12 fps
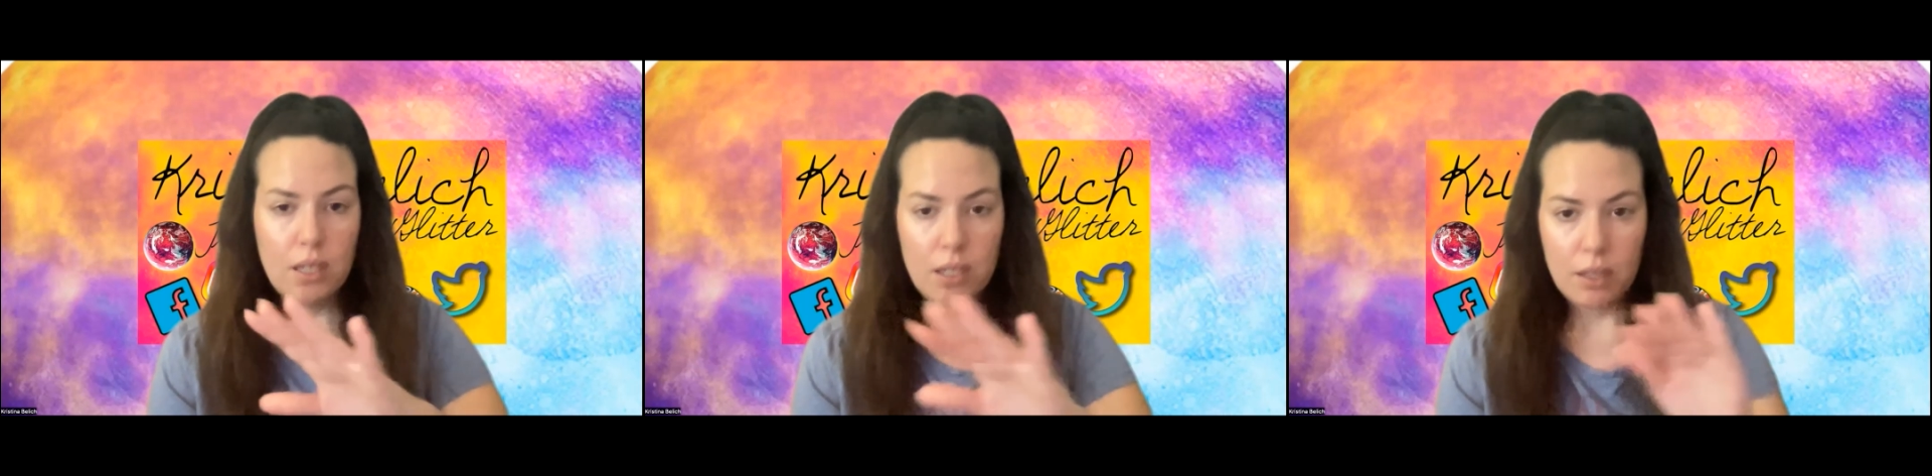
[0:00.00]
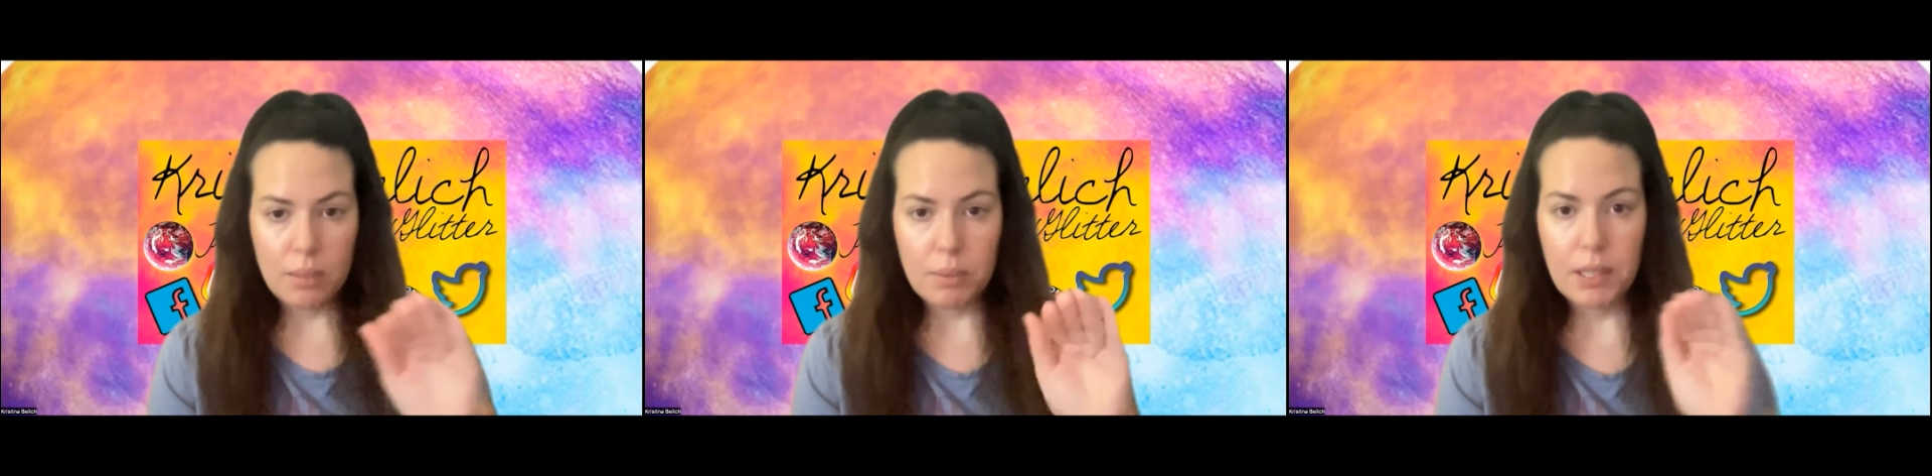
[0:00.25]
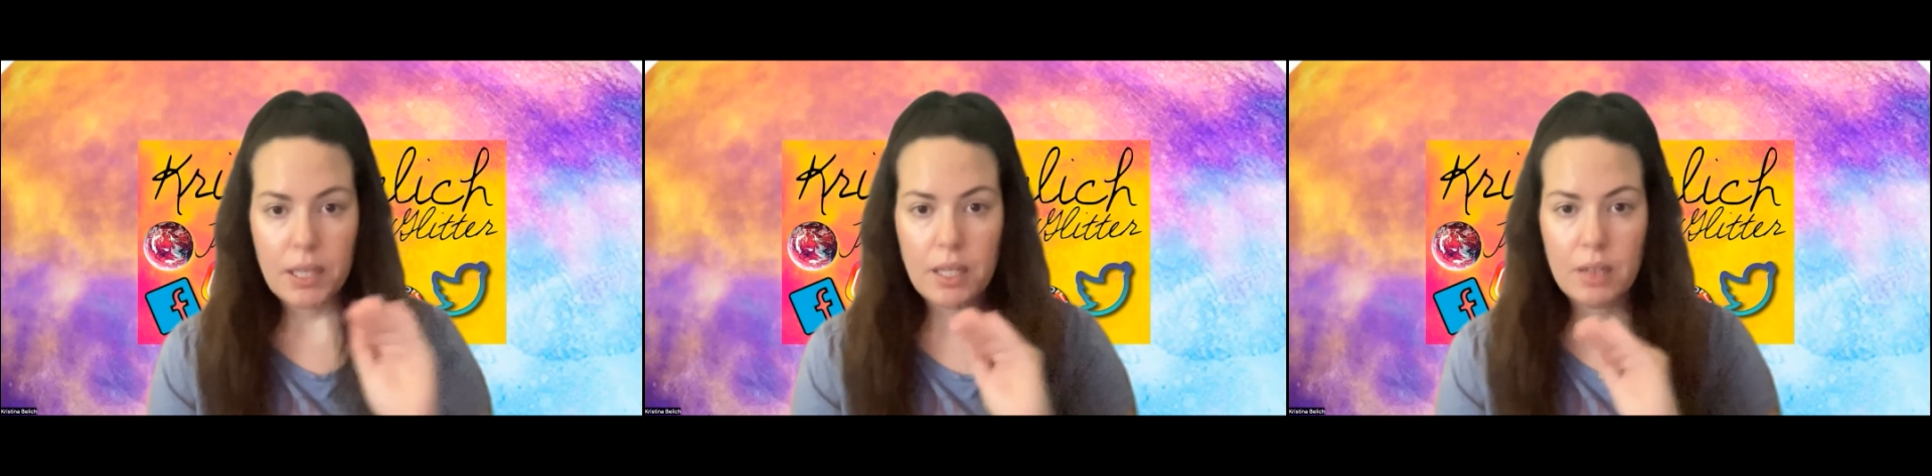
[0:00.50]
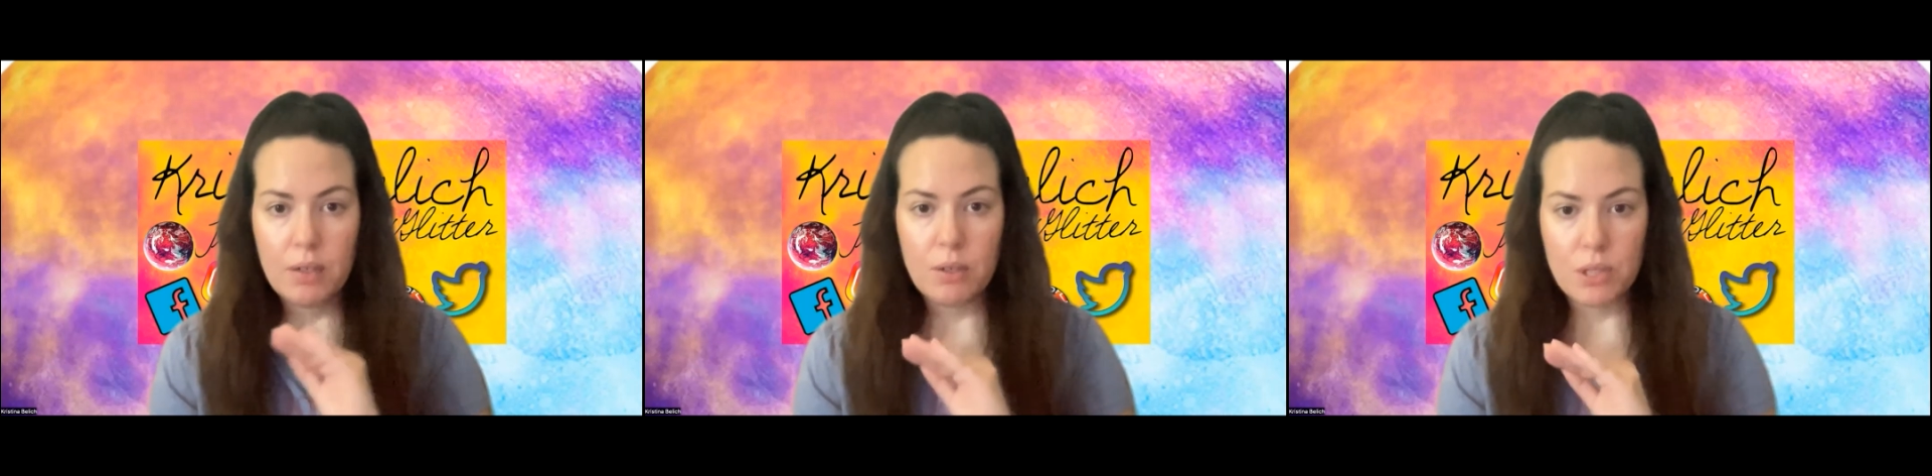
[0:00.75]
in the
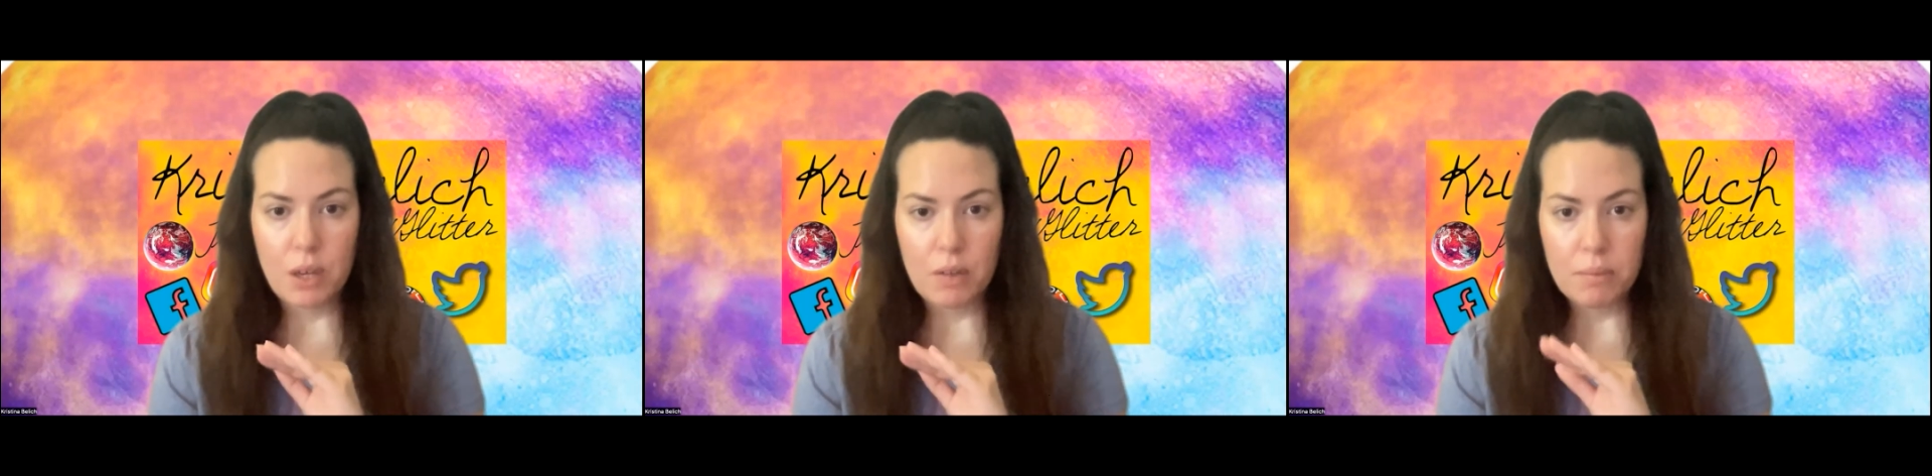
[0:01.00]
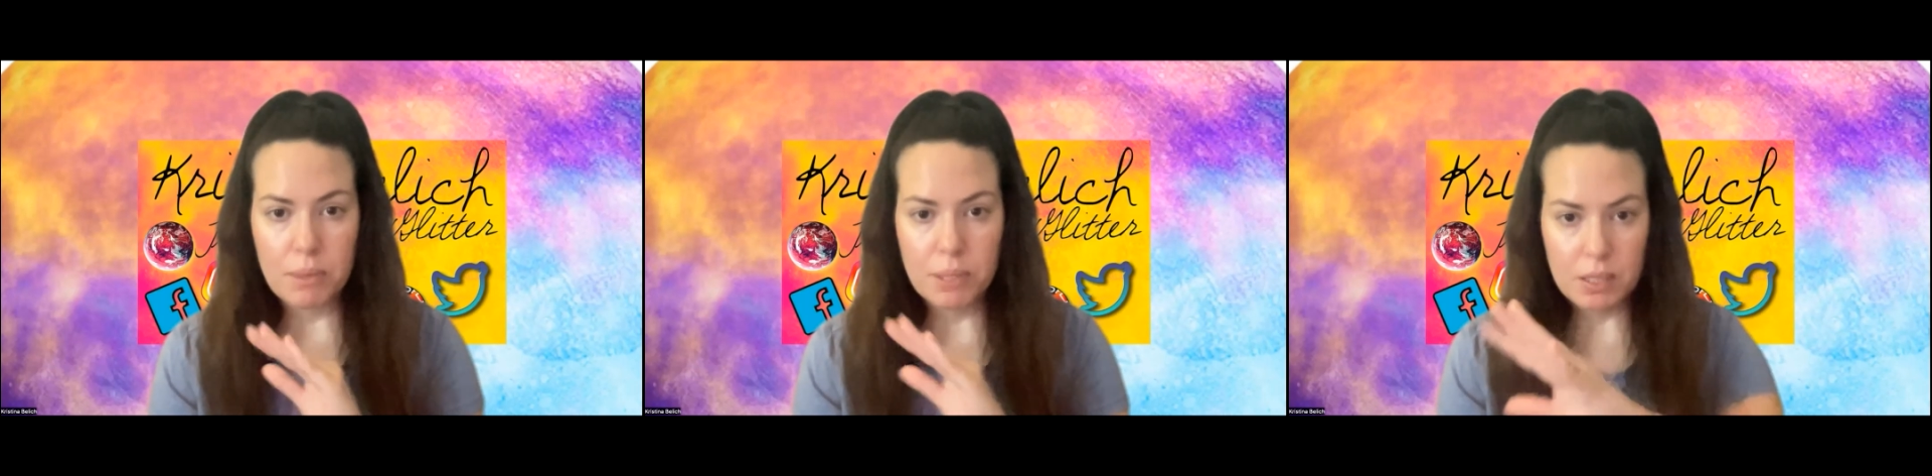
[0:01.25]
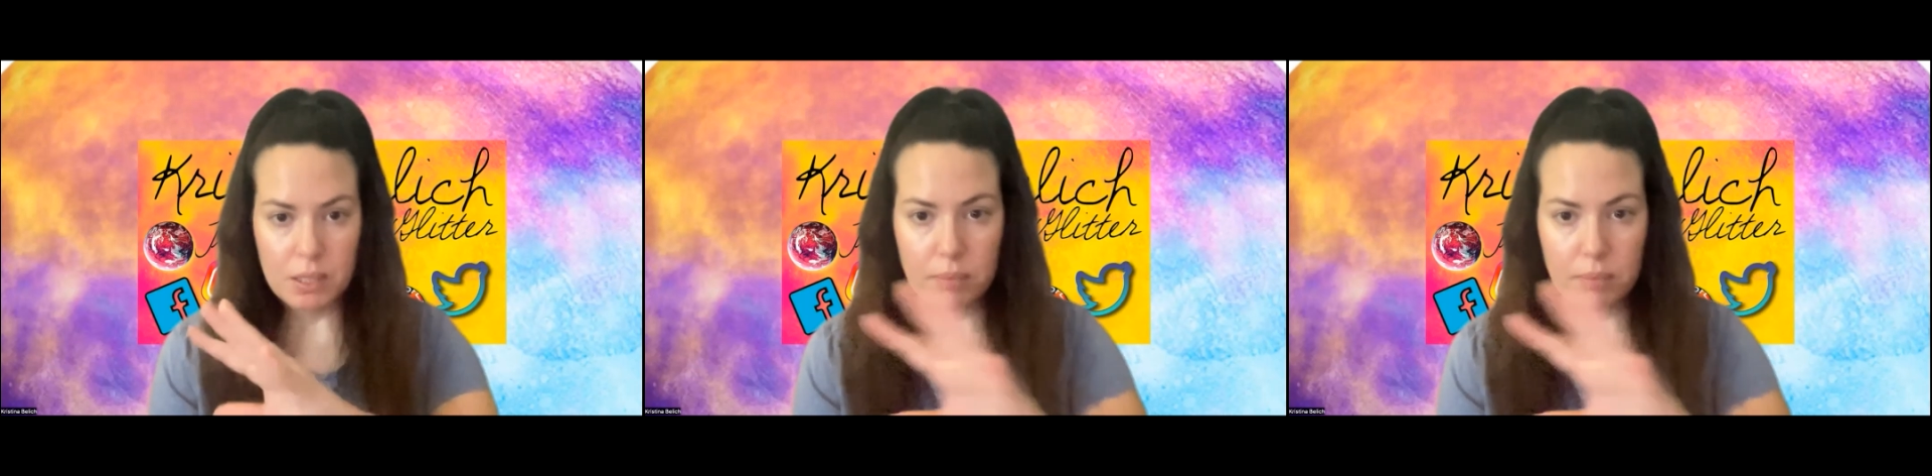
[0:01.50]
planet herself, because